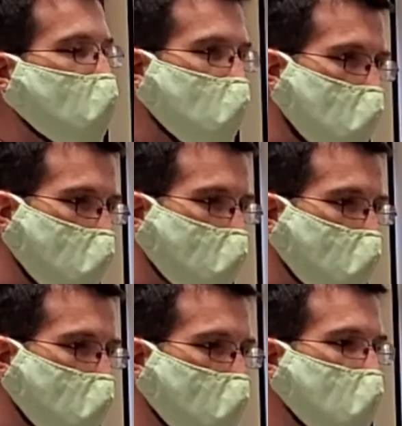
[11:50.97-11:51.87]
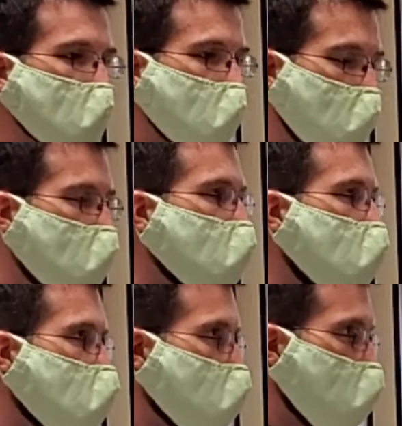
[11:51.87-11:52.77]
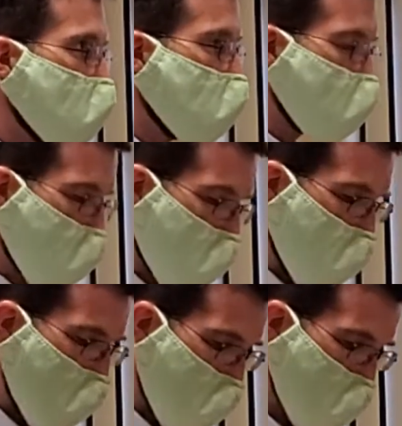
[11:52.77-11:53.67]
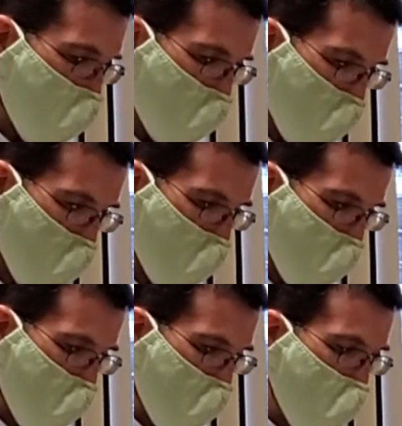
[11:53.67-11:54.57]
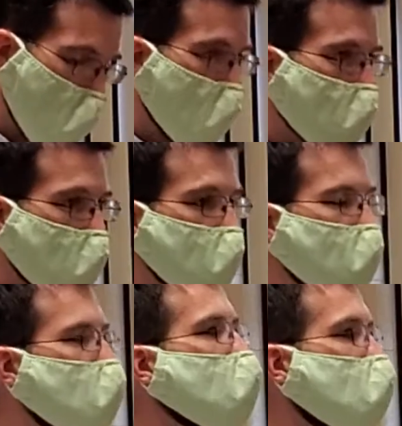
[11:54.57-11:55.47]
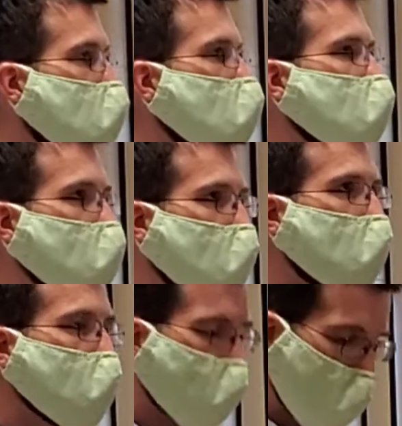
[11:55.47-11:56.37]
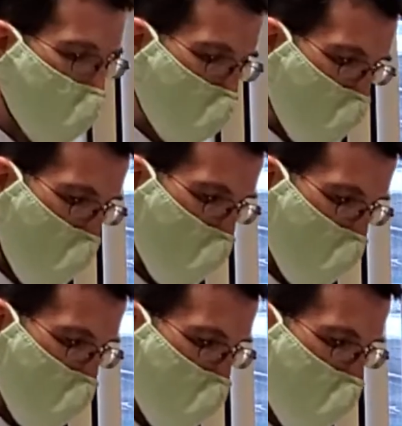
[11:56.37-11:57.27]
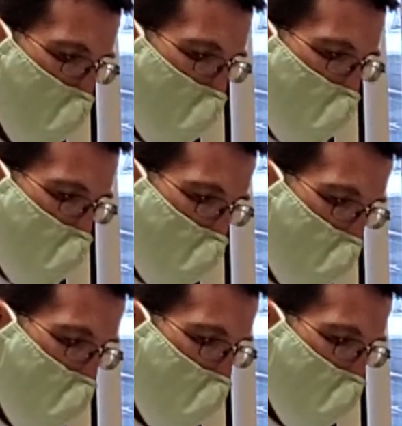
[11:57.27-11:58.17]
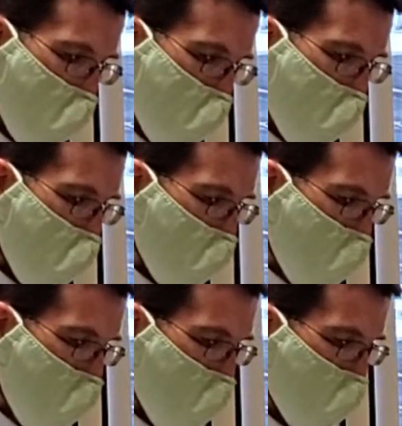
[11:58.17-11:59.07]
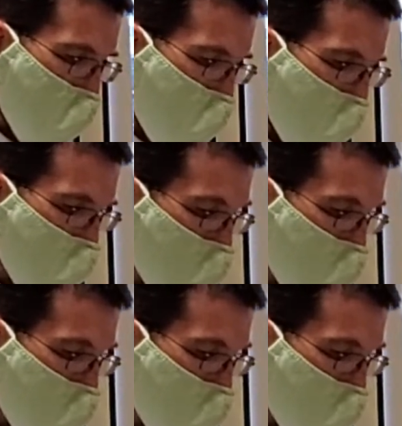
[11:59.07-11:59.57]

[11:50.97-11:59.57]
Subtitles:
their name from, because along with the Quran as their holy book, they do use those further writings by and about Muhammad as